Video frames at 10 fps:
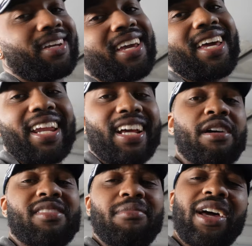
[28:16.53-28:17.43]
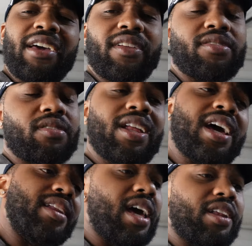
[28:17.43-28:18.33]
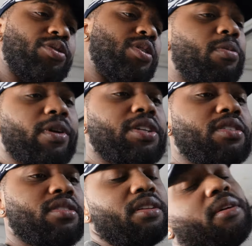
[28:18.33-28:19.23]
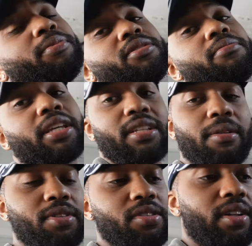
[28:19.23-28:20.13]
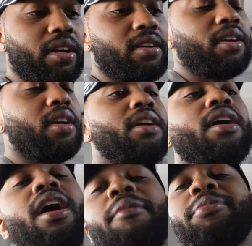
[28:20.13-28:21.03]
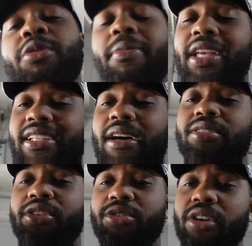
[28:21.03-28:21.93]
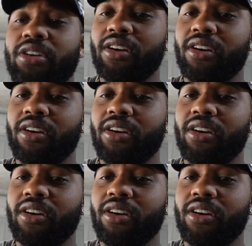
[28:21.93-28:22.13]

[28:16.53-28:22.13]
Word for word: They gotta cut some life up, so that that'd be couple races and then they put some Mickey Thompsons on there. Between Mickey Thompson and Toyota